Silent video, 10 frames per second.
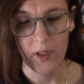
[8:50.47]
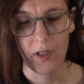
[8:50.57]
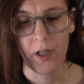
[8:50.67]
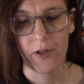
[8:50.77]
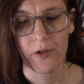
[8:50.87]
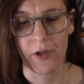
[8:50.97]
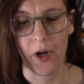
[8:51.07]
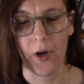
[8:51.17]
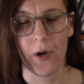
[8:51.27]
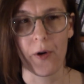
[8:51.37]

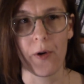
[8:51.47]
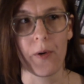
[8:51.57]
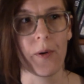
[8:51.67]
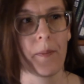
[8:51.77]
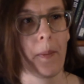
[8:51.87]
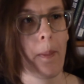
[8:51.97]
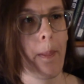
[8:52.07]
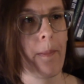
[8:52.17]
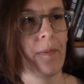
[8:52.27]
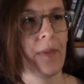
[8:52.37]
So
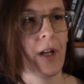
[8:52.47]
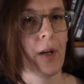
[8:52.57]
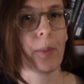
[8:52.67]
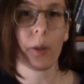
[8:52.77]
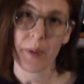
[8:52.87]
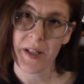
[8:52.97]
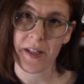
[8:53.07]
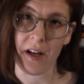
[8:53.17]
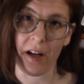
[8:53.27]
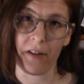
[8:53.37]
the purpose
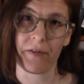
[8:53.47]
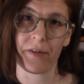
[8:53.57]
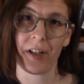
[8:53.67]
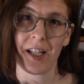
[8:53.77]
of